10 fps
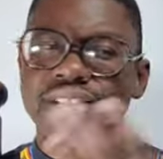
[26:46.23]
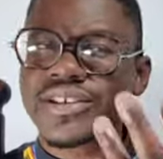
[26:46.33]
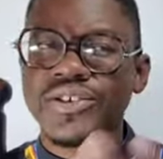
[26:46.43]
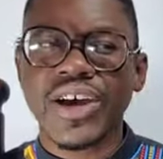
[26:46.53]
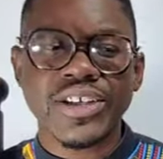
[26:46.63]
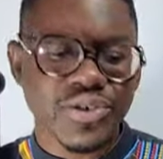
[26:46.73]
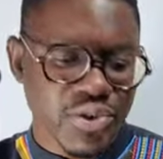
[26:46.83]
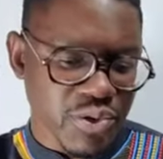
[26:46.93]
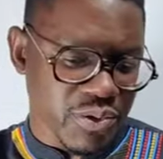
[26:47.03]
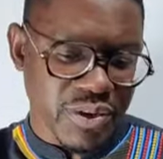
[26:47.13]
You guys
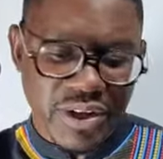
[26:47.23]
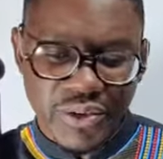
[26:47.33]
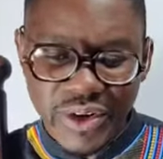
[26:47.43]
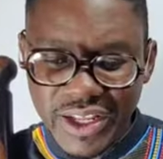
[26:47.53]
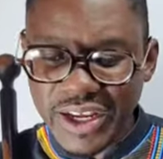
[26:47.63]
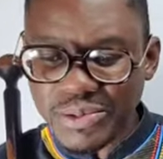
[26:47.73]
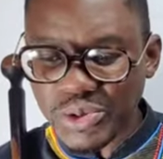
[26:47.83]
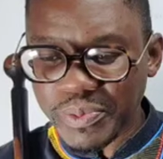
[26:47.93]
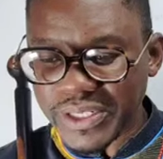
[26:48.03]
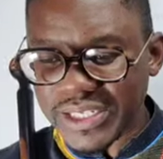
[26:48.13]
know, when it comes
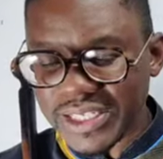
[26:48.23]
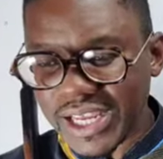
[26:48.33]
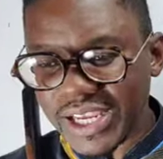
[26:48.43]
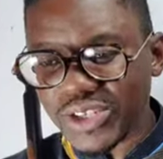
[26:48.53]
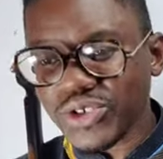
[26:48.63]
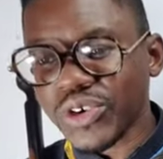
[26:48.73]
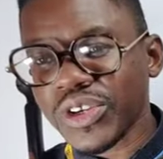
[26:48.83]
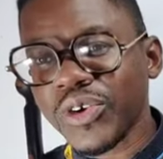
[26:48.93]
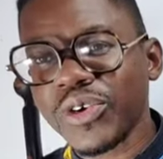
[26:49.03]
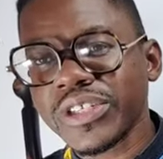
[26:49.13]
to Paseta, I can talk
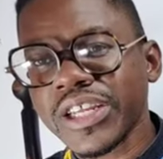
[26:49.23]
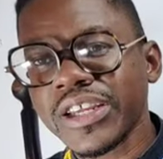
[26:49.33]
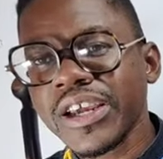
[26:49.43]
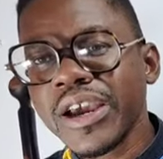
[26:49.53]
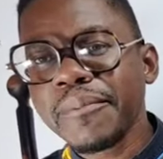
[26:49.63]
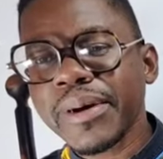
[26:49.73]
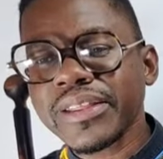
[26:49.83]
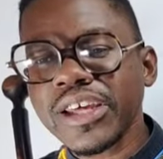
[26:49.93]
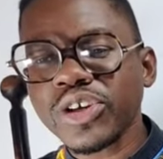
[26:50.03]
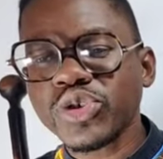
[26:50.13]
the whole day. But
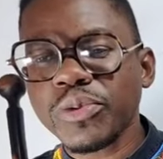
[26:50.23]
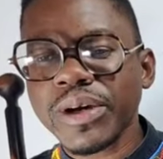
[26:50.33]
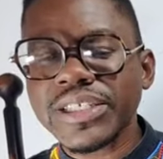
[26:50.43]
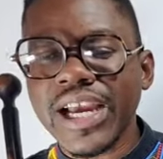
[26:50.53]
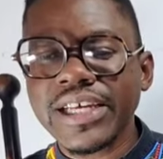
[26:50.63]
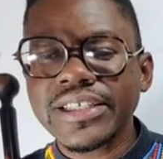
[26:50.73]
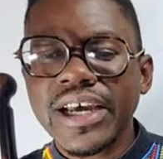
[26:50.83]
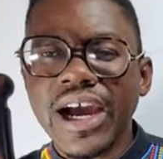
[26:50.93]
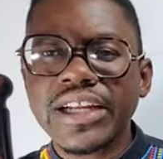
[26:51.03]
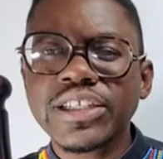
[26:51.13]
thank you so much, guys.
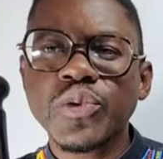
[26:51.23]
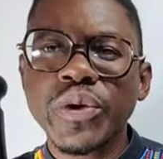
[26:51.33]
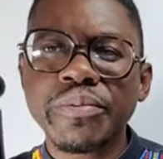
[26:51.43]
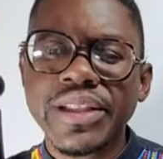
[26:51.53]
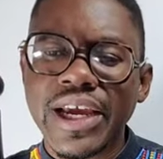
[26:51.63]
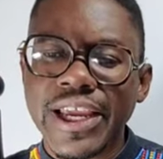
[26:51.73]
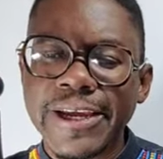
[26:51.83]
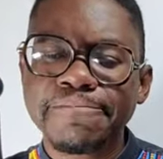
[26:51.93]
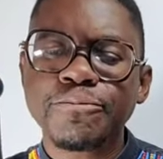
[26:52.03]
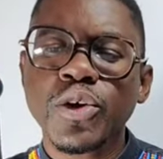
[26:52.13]
Until we meet
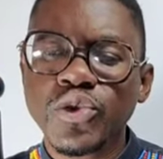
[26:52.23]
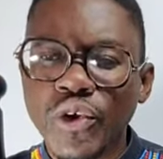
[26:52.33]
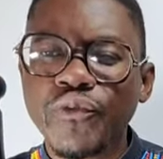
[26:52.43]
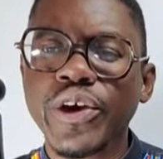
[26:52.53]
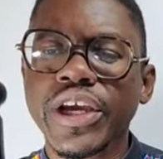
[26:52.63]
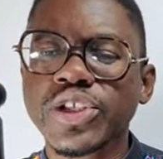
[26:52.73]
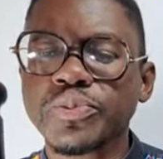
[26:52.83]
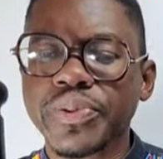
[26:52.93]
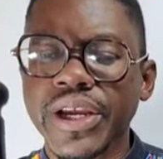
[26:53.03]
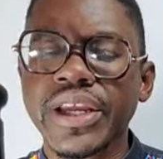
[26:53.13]
again, don't forget to
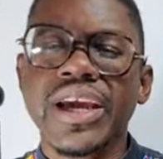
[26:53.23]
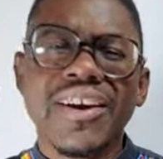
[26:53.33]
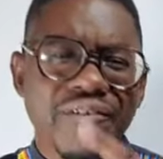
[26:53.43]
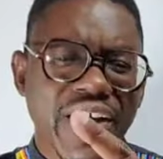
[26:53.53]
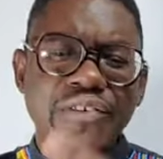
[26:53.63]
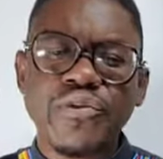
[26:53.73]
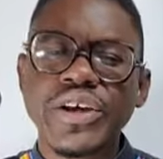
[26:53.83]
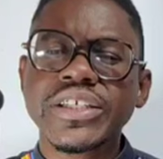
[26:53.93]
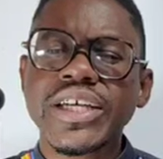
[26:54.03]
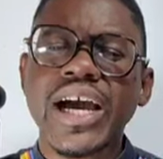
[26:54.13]
pray. Fight for
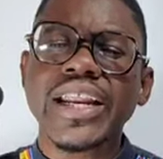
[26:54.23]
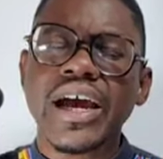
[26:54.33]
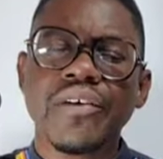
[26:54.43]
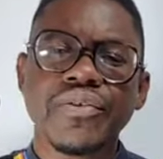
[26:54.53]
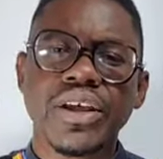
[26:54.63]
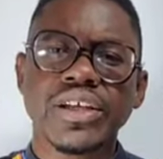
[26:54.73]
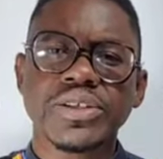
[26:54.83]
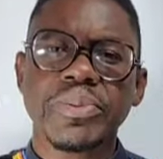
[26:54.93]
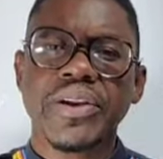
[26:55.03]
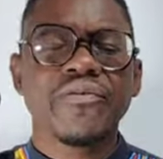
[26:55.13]
each other,
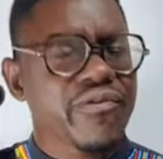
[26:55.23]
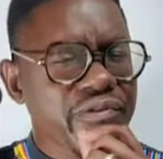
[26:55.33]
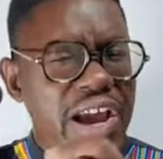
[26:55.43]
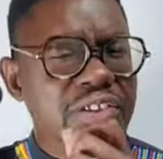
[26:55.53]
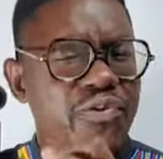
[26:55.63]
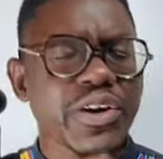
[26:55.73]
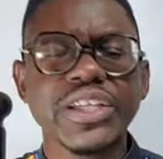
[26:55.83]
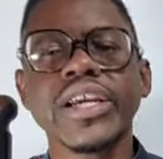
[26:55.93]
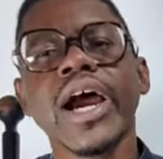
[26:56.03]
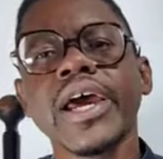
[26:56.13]
Africans, man. Fight for
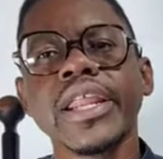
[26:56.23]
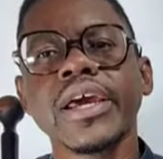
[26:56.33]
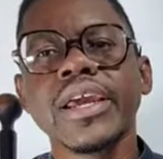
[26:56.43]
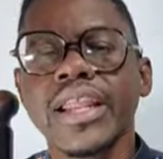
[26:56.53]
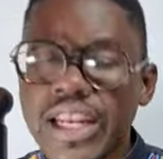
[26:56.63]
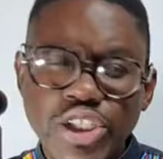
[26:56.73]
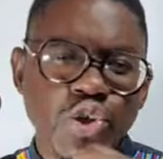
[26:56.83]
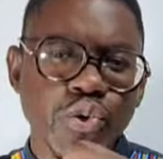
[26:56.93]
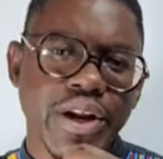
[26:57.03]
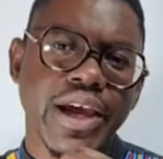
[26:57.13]
each other. Let's
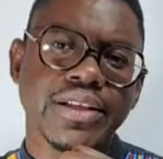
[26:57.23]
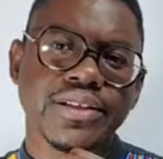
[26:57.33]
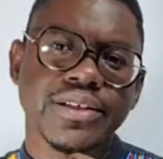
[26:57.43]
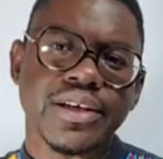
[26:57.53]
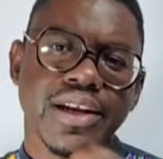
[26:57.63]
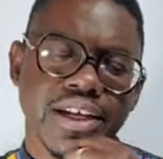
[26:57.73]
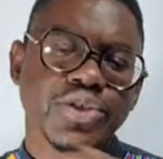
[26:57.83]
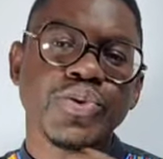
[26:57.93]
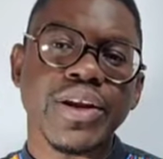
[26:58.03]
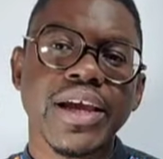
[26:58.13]
unite. Let's
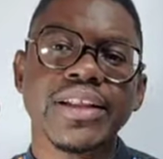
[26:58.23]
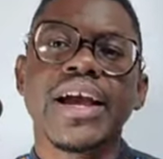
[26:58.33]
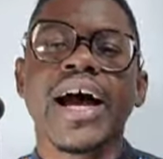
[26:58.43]
unite.